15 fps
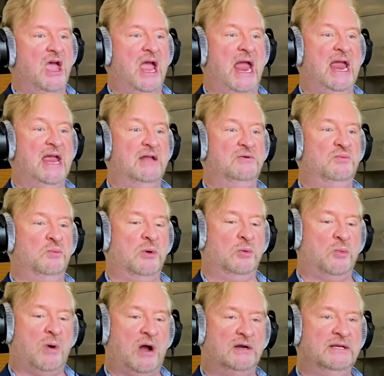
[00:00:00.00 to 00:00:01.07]
And we're
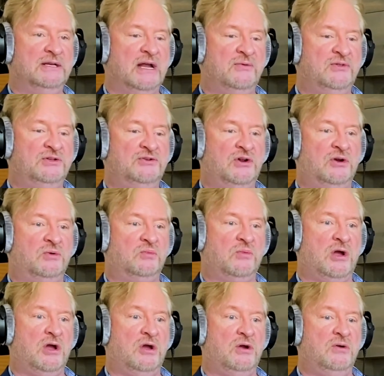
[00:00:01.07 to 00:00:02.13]
walking down the dirt
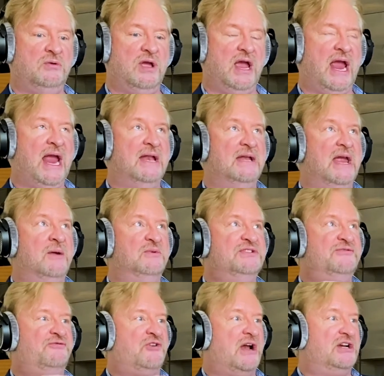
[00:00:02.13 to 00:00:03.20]
road, and it was
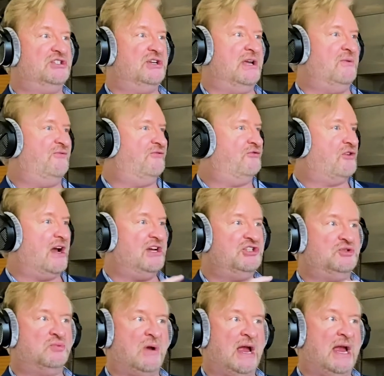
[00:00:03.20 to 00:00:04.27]

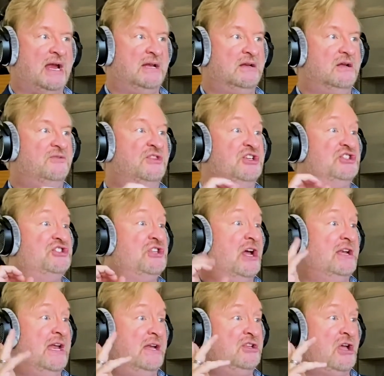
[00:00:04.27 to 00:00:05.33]
fresh rain. The
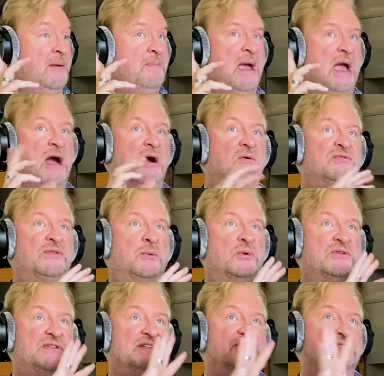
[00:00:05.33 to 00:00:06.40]
sun had come out. There were
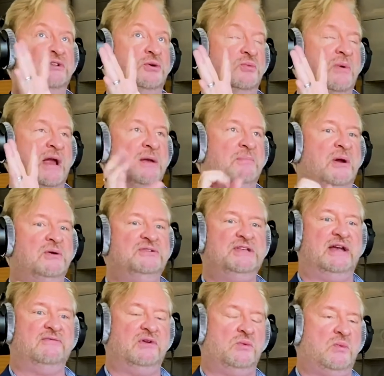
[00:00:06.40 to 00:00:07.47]
these little rainbows
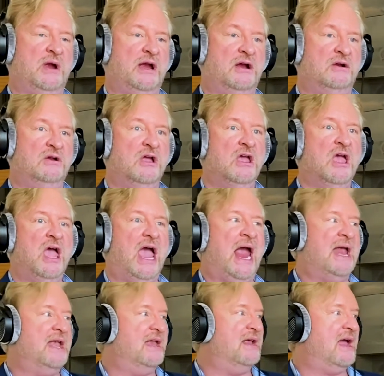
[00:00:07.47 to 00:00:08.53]
everywhere.
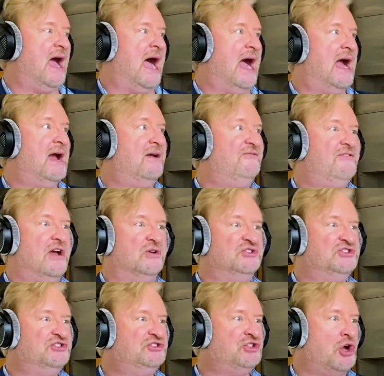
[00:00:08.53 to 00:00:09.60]
And I felt
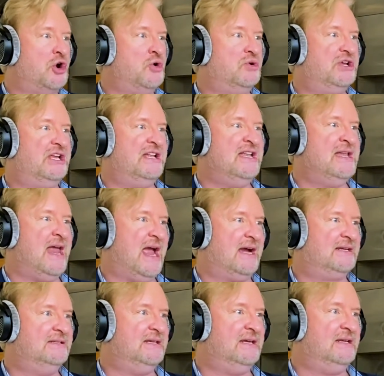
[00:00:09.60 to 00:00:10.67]
so
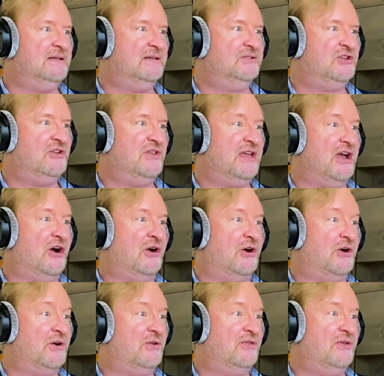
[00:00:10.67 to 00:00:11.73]
connected to the
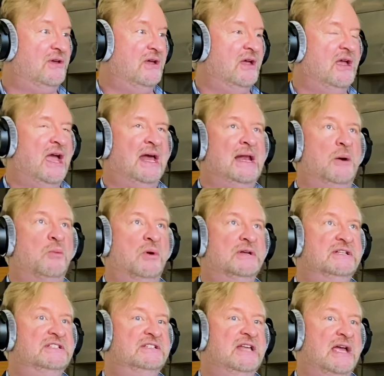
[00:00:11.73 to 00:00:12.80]
earth. And I
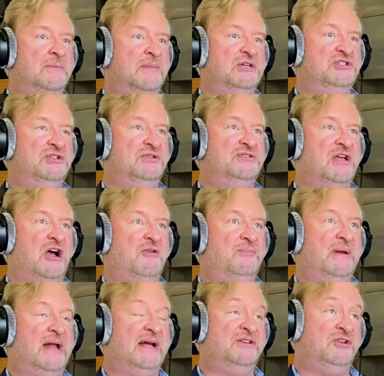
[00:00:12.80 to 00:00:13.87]
wanted to take my shoes off,
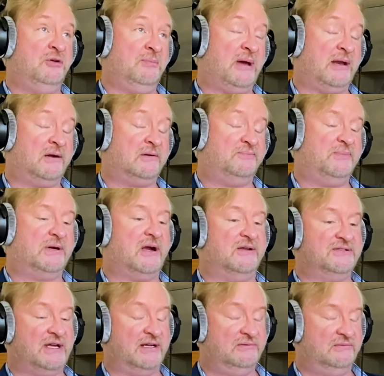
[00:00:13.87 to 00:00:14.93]
but I knew better
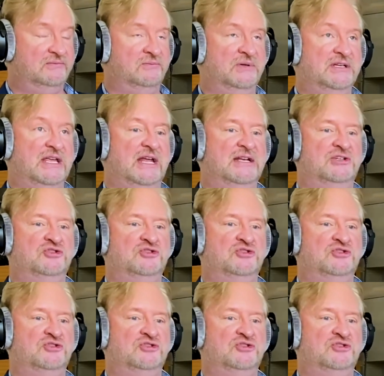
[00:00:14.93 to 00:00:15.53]
because I would get in